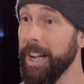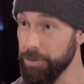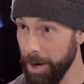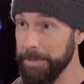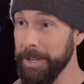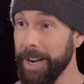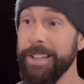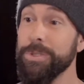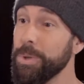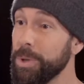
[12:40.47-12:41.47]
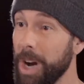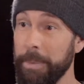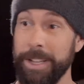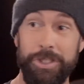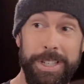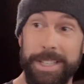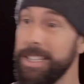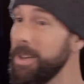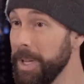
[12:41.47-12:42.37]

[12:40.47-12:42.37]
I dropped out of high school, got my GED,